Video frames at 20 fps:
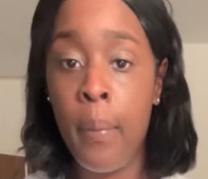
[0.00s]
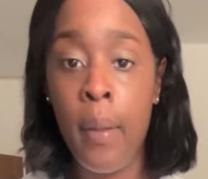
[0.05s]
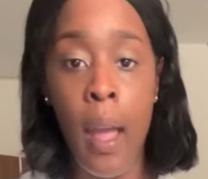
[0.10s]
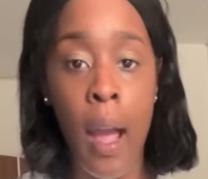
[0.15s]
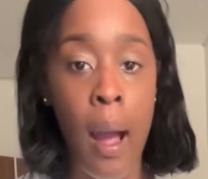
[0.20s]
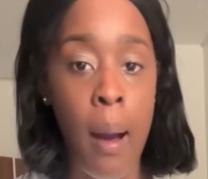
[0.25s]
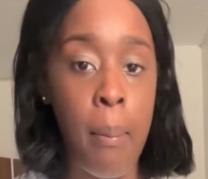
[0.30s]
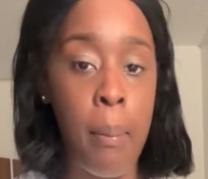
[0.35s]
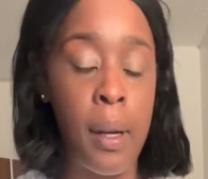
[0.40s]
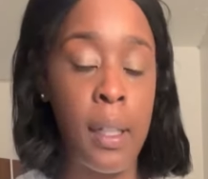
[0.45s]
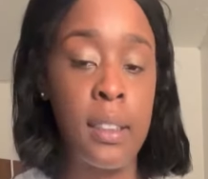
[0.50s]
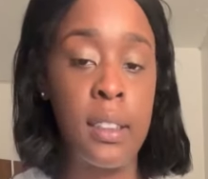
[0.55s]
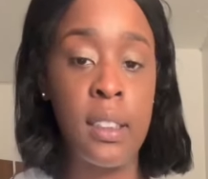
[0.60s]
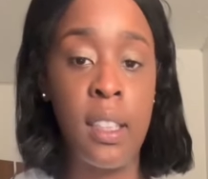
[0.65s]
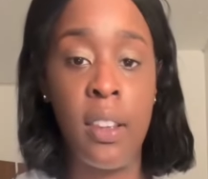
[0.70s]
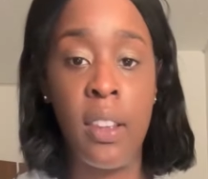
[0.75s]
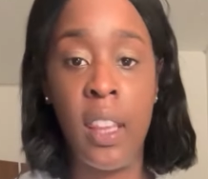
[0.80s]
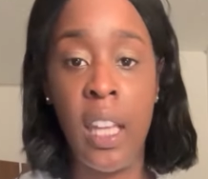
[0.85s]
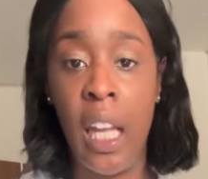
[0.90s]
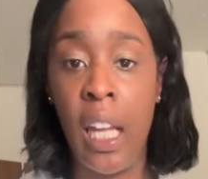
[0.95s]
how much
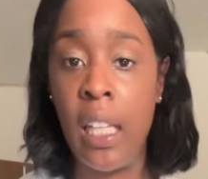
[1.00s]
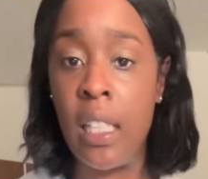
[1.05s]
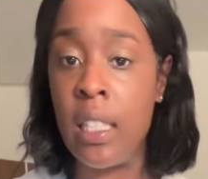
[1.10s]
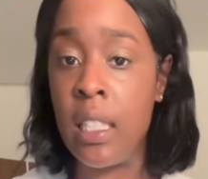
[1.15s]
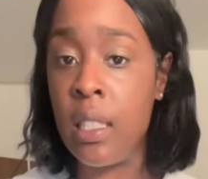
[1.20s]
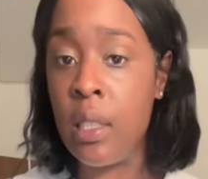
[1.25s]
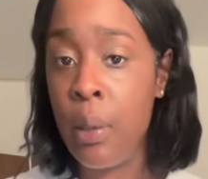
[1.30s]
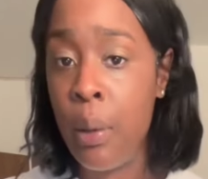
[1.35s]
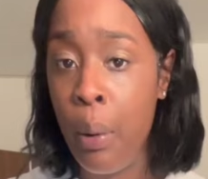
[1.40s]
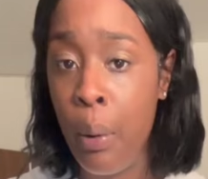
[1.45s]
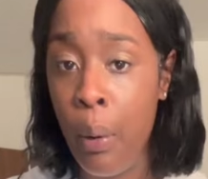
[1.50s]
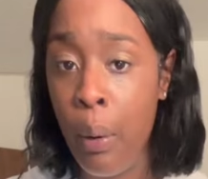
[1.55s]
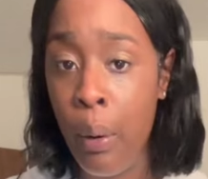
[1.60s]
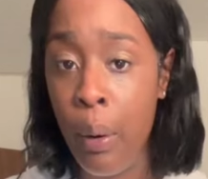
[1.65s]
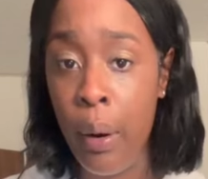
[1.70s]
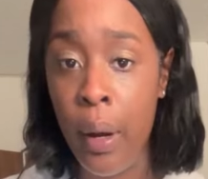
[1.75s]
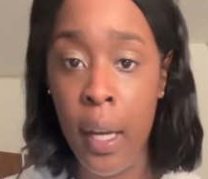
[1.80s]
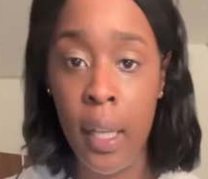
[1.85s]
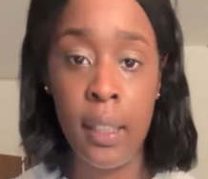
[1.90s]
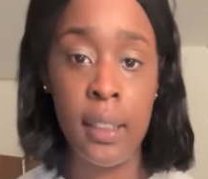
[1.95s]
things
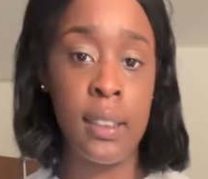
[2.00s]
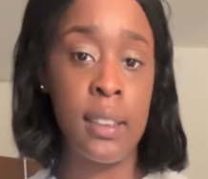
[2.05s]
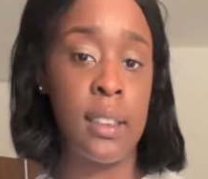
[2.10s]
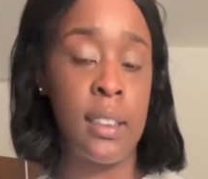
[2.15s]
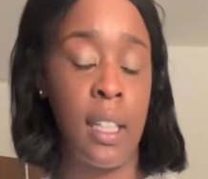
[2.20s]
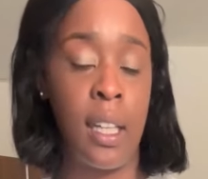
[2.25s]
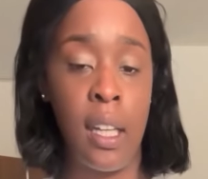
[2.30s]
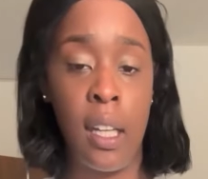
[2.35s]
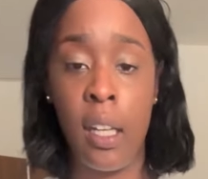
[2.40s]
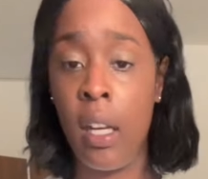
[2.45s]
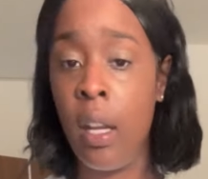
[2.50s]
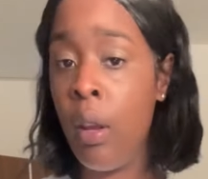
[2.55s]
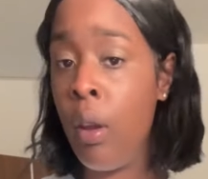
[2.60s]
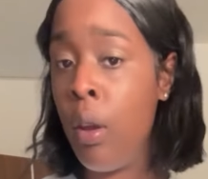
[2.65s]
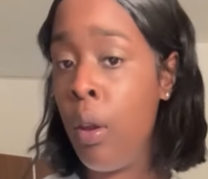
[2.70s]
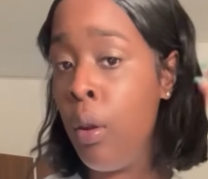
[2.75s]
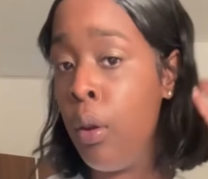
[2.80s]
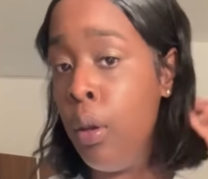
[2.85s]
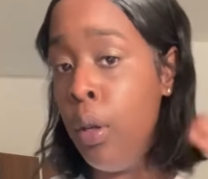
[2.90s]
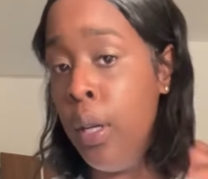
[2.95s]
cost and
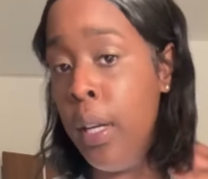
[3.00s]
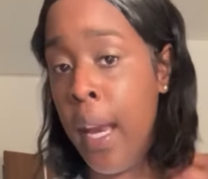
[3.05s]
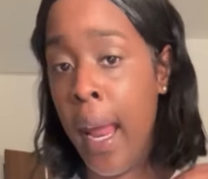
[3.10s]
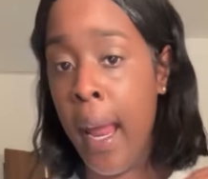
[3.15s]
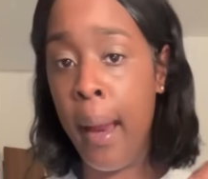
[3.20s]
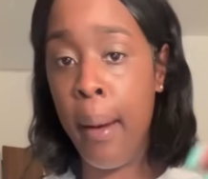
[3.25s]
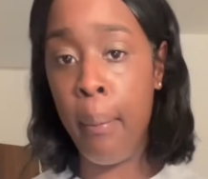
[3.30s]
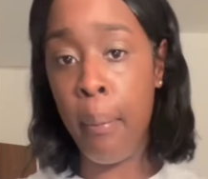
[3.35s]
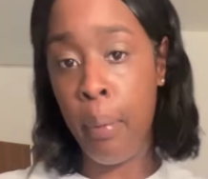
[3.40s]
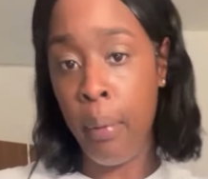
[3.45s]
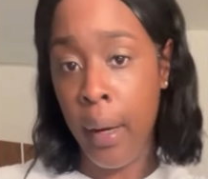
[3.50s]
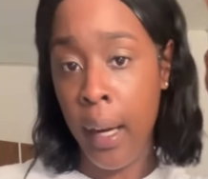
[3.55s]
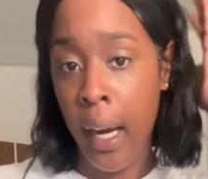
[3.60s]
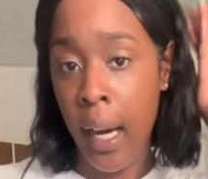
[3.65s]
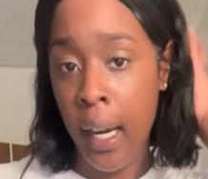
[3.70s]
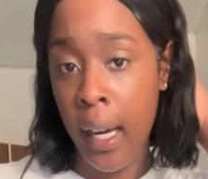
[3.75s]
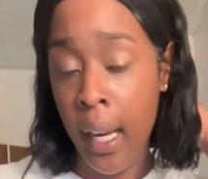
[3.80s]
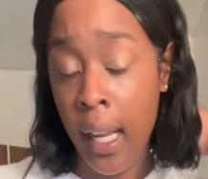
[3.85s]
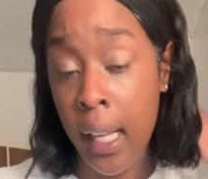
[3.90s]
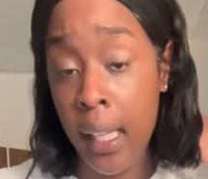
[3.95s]
name
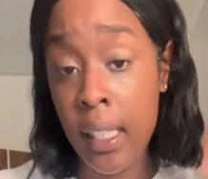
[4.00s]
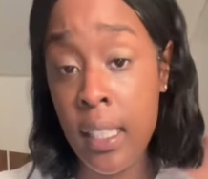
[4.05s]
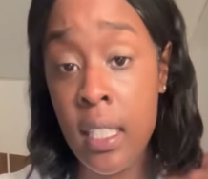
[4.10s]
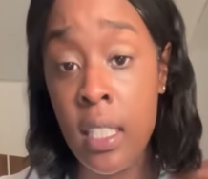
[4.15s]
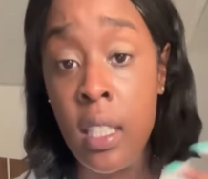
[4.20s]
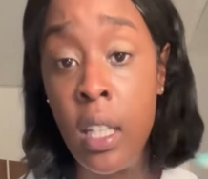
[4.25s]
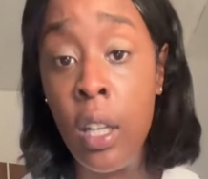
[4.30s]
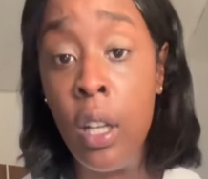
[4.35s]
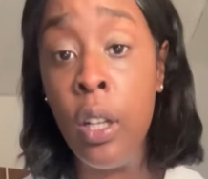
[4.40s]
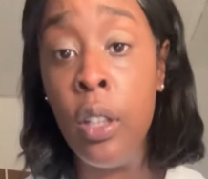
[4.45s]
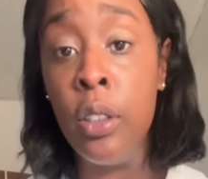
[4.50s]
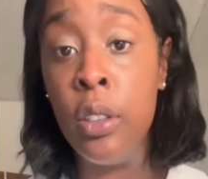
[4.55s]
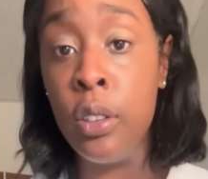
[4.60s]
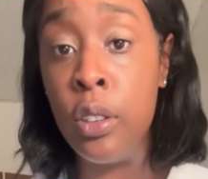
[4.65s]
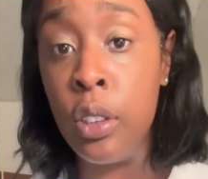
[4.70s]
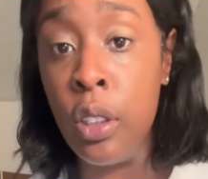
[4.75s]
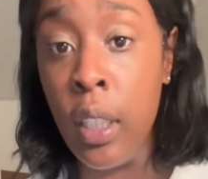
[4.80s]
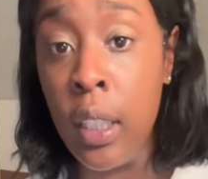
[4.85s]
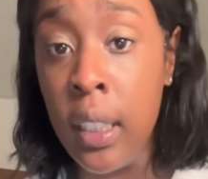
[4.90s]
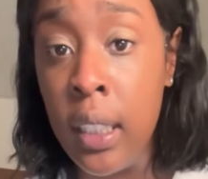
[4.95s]
brand is.
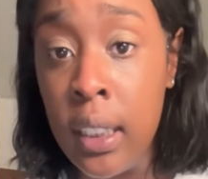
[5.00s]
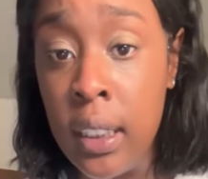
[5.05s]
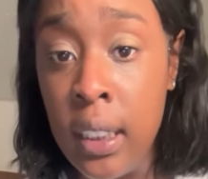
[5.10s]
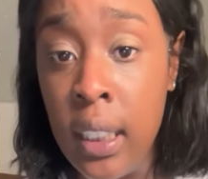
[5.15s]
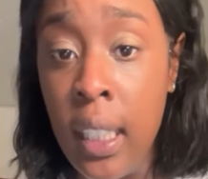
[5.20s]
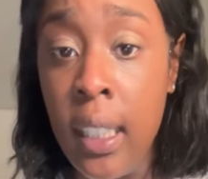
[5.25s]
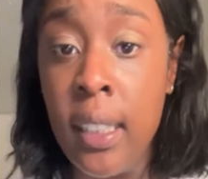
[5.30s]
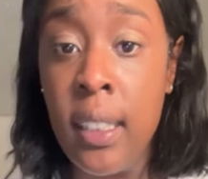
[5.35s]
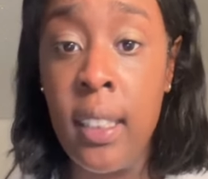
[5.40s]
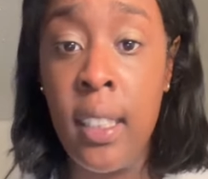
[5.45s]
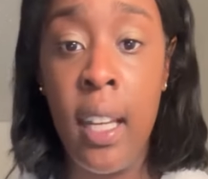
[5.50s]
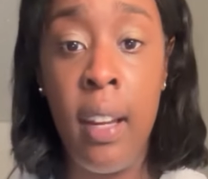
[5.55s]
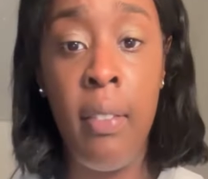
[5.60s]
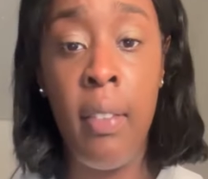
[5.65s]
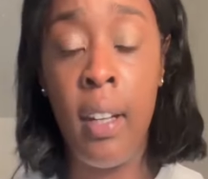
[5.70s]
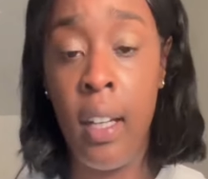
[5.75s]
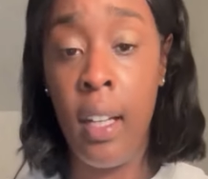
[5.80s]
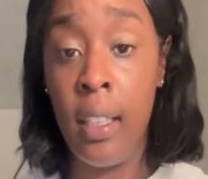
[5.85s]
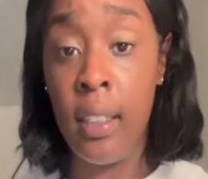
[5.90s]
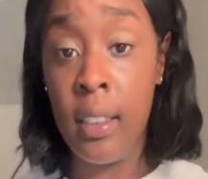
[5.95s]
Jurllyshe is
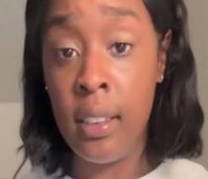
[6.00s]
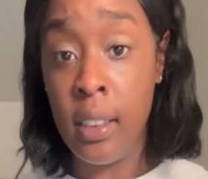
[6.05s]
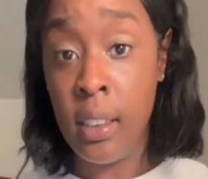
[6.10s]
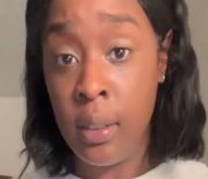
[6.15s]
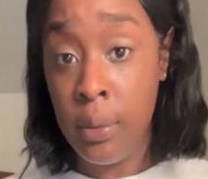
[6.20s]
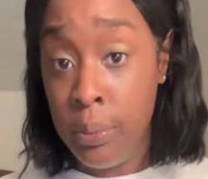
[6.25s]
giving us